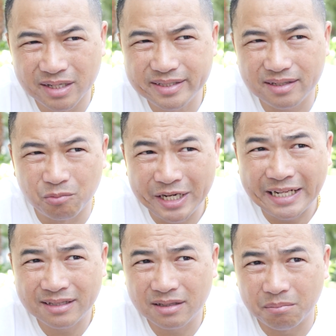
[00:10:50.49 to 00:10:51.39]

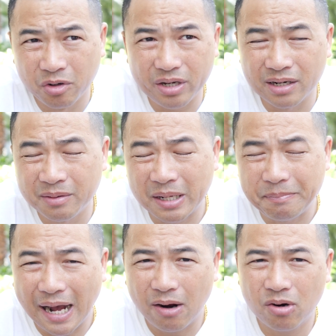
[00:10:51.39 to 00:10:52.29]
reading the book
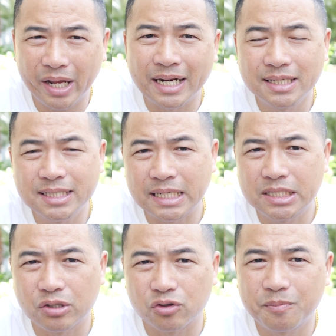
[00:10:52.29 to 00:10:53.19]
Unlimited Power and listening
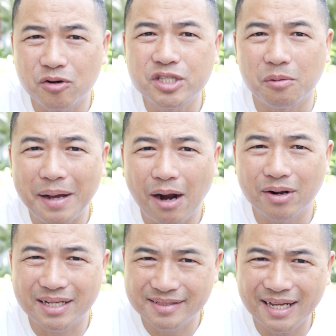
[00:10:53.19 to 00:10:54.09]
to those Personal
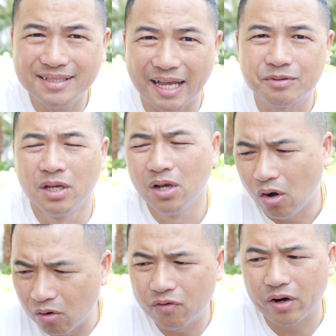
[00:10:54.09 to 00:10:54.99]
Power cassette tapes
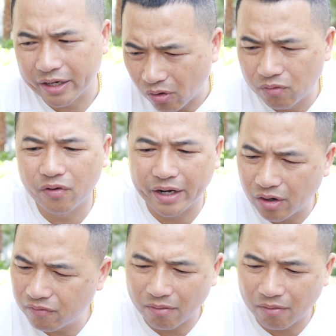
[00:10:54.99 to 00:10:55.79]
over and over and over.